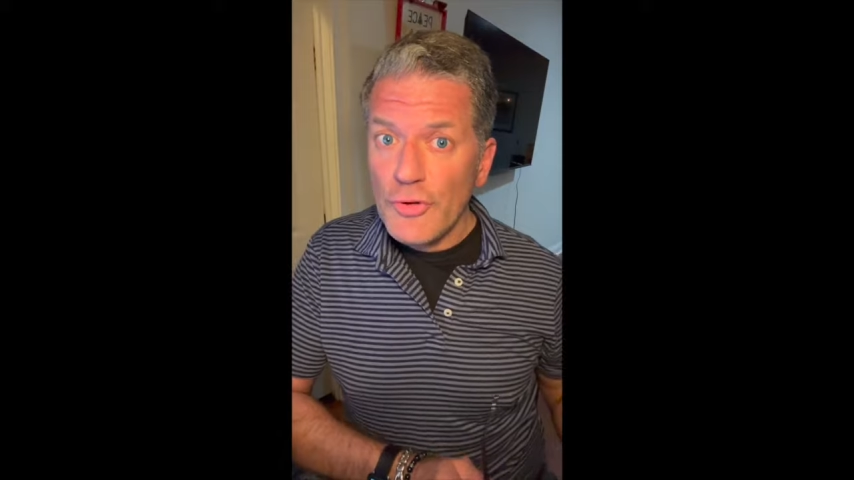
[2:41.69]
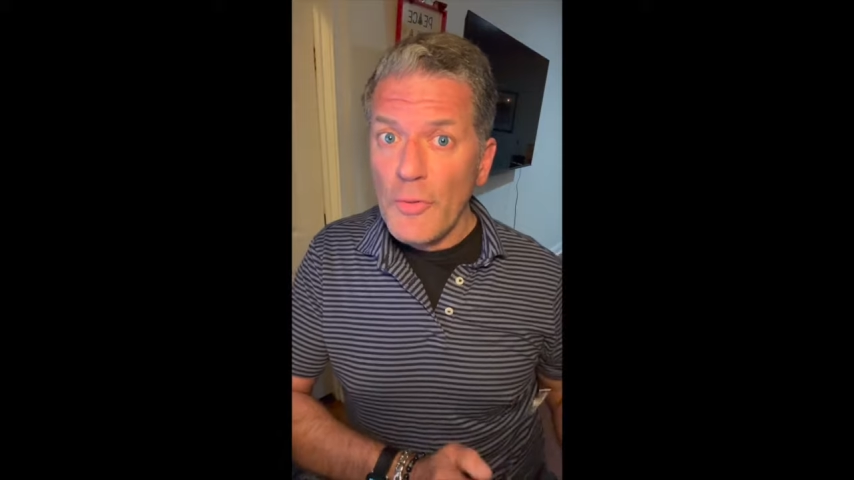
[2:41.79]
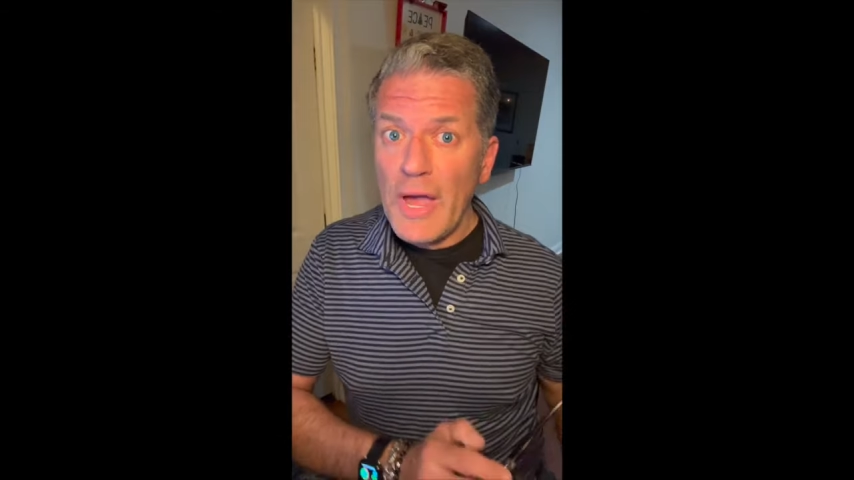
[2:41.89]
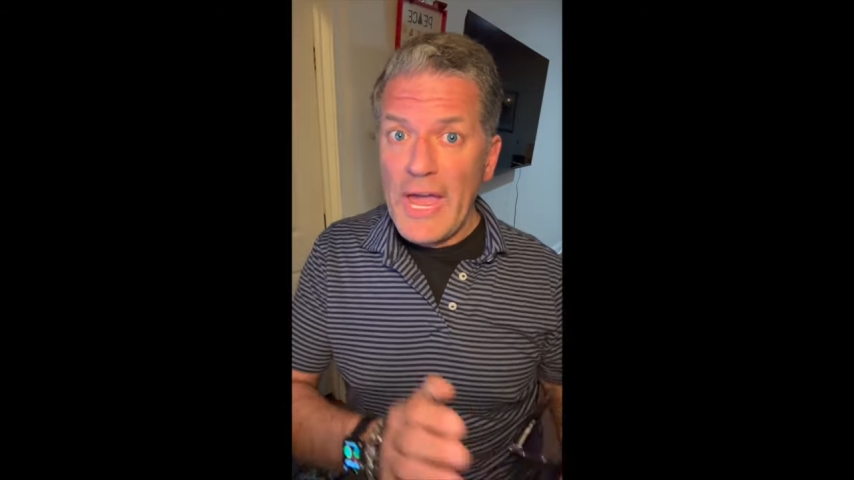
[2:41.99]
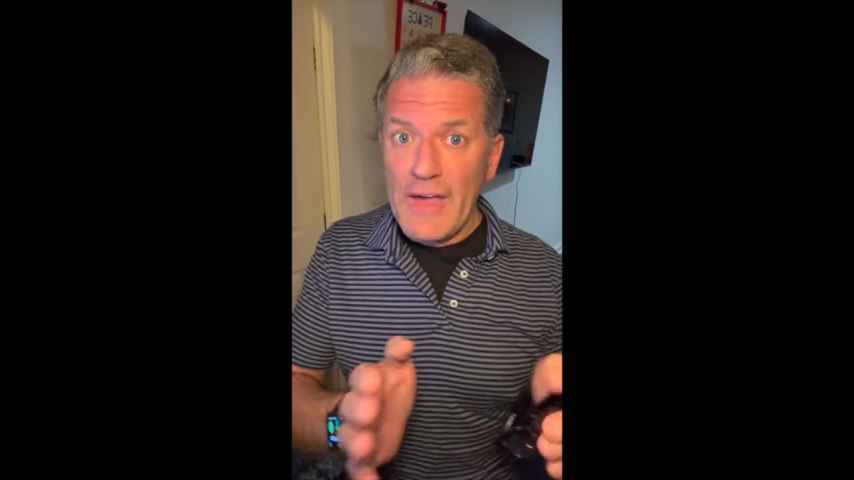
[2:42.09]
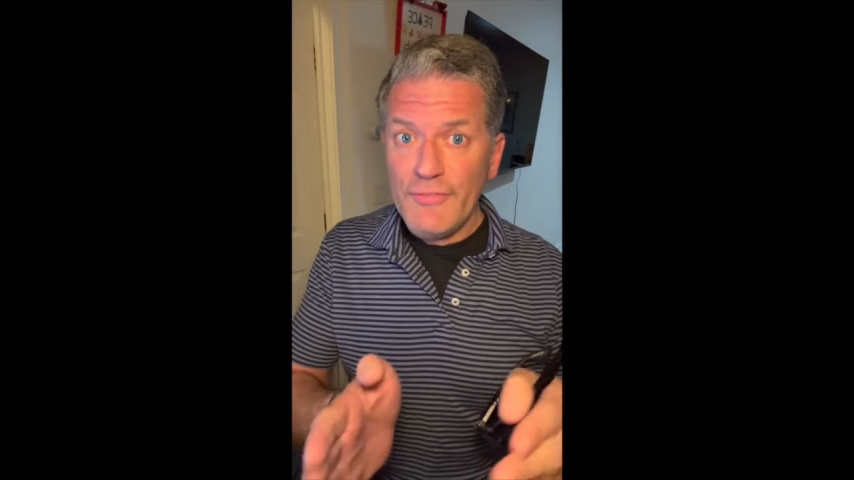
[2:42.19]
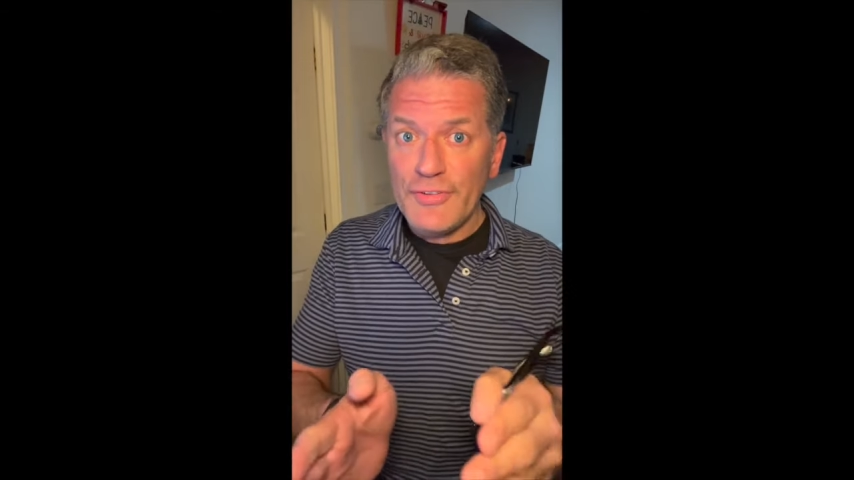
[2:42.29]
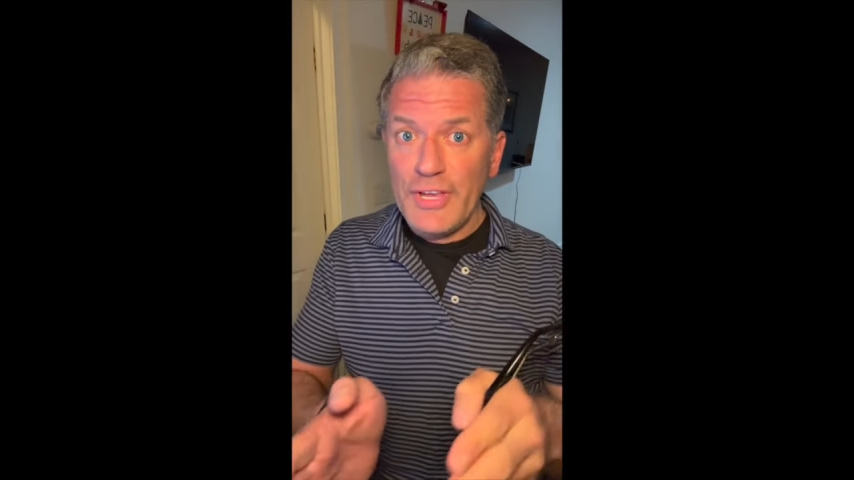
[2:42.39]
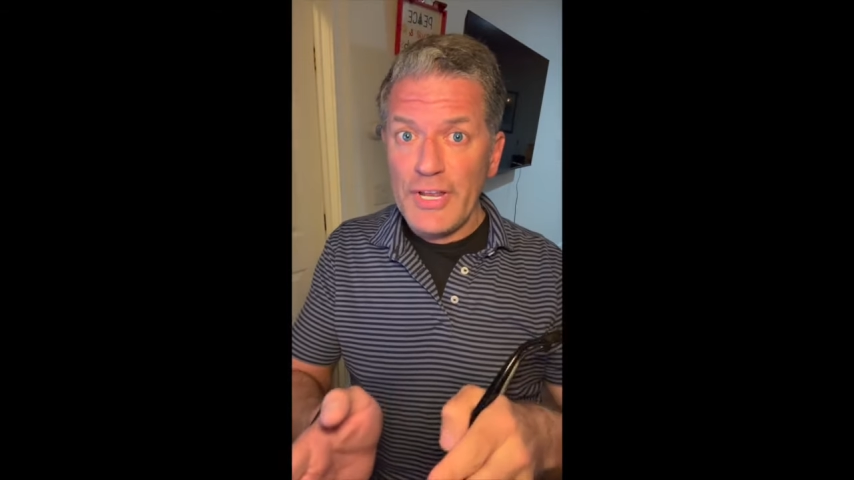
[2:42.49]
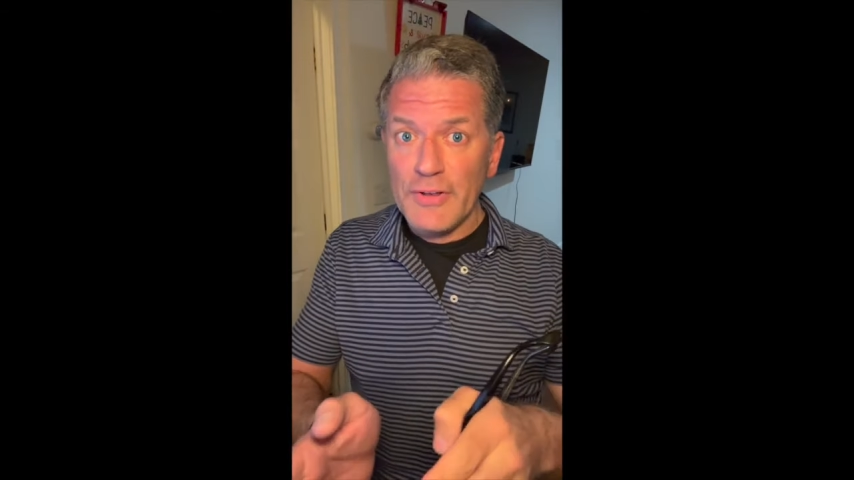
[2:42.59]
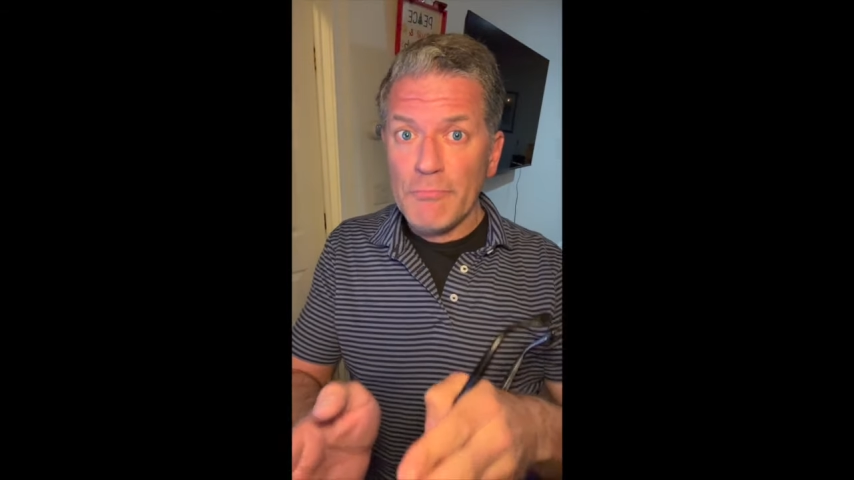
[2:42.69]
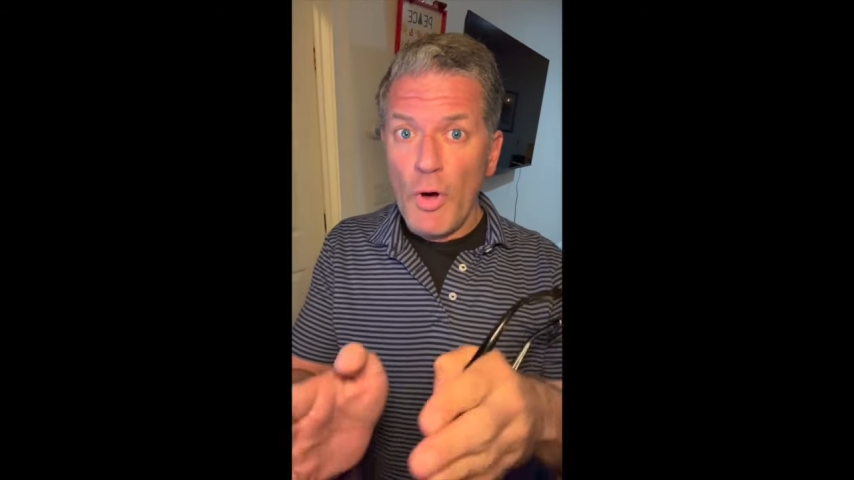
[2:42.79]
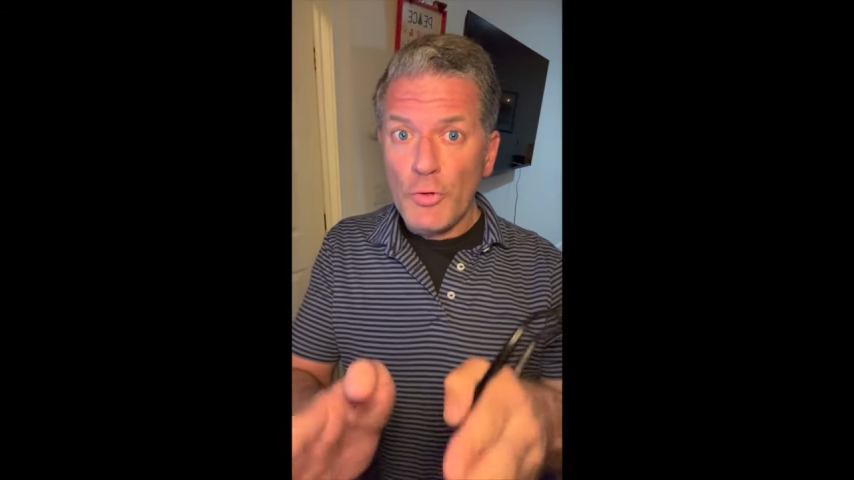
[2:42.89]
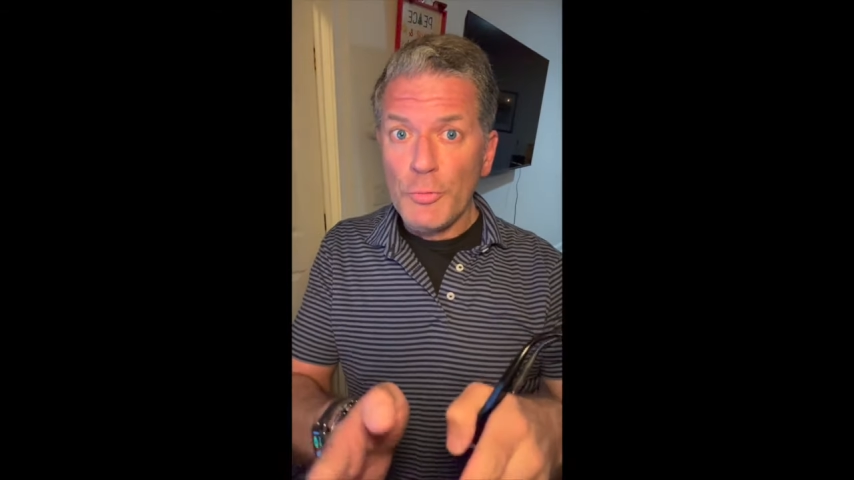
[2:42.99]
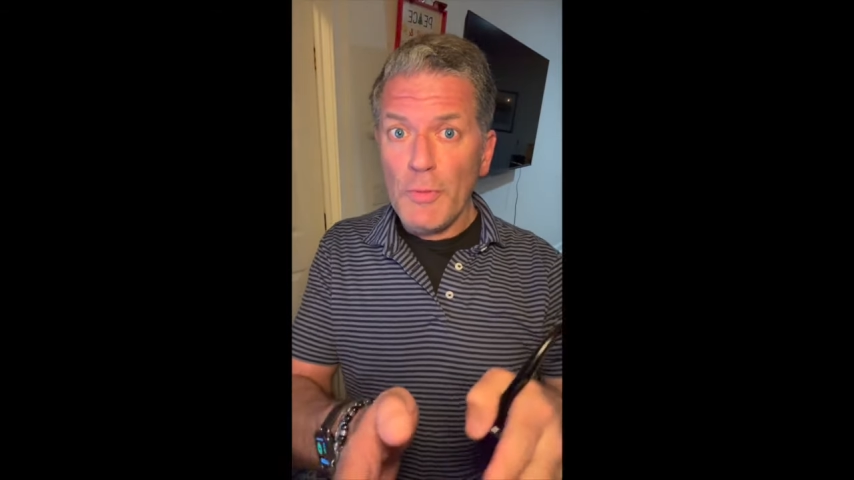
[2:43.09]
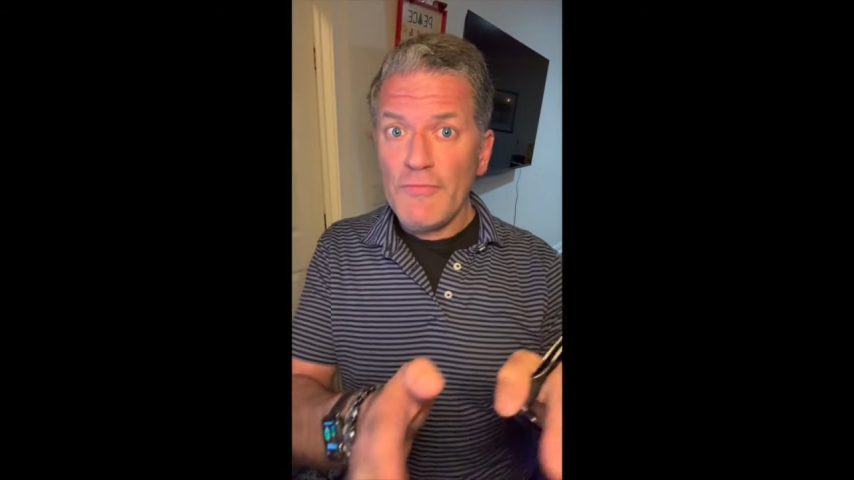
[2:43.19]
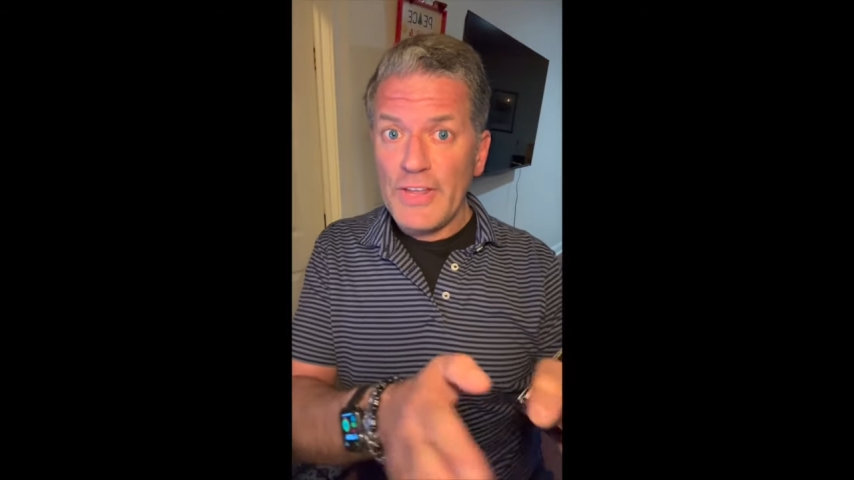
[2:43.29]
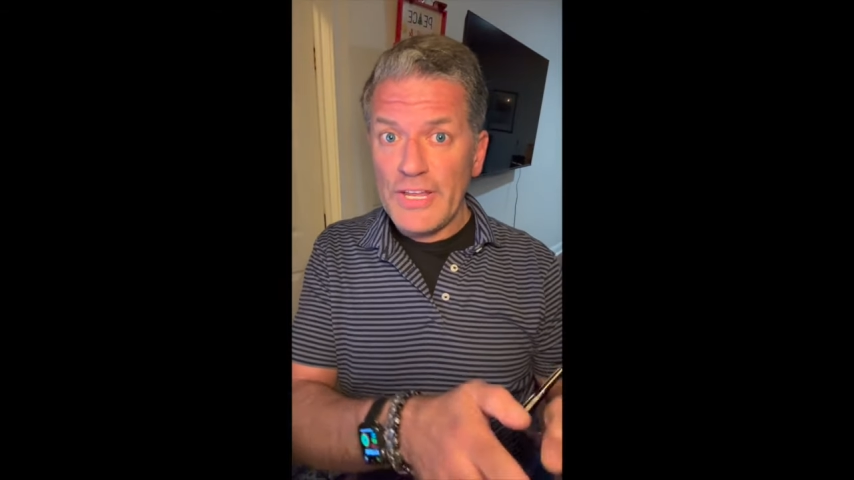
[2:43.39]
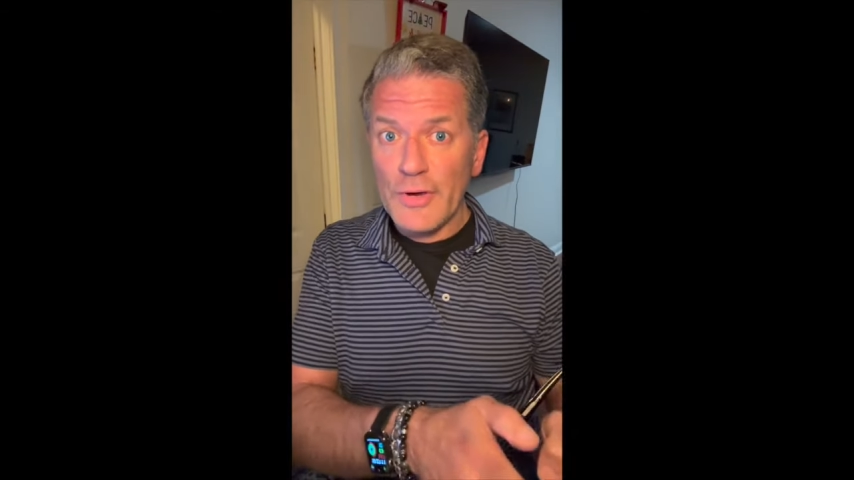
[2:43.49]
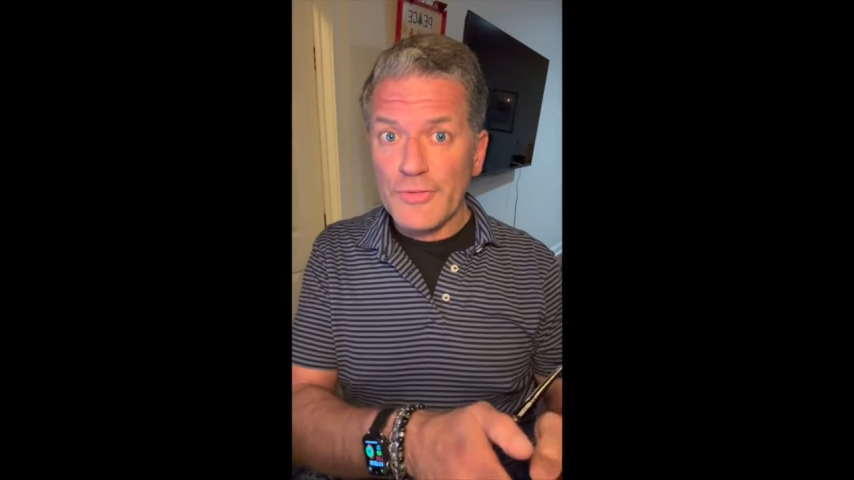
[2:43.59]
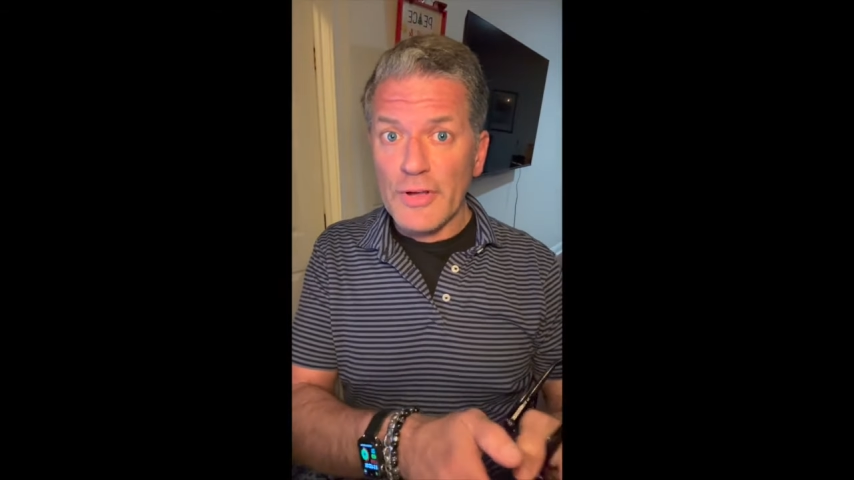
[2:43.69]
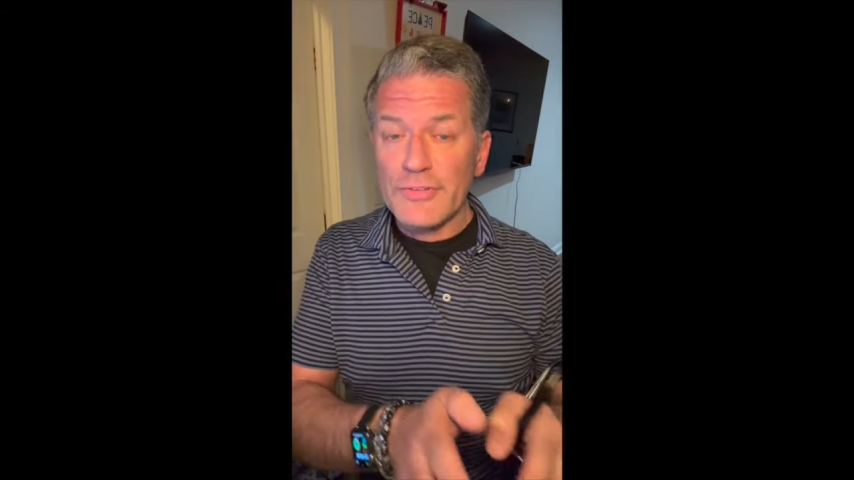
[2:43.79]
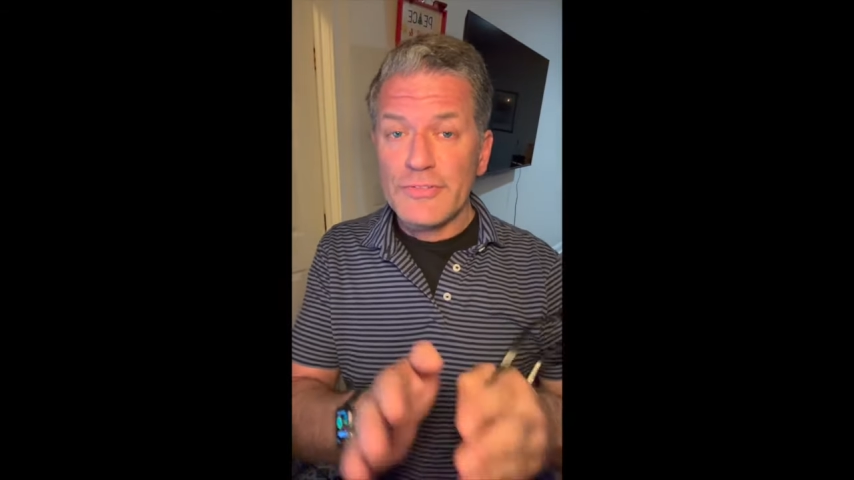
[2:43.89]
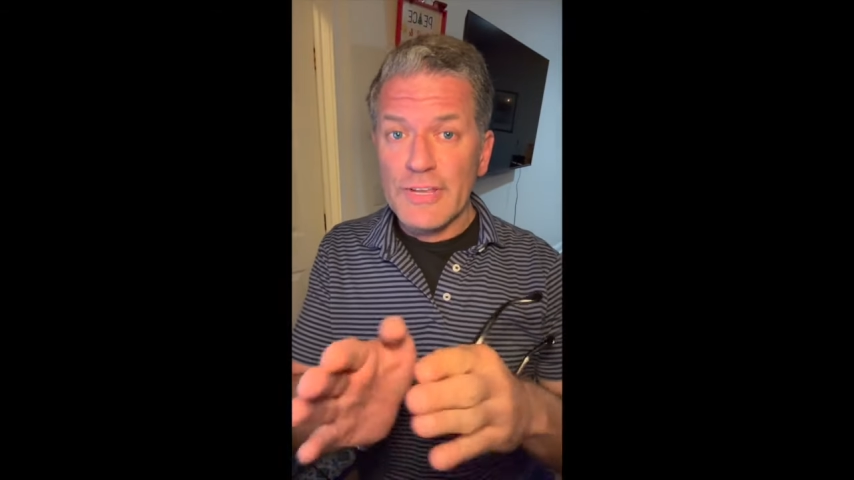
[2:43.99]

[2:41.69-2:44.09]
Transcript: though I have seen in multiple videos on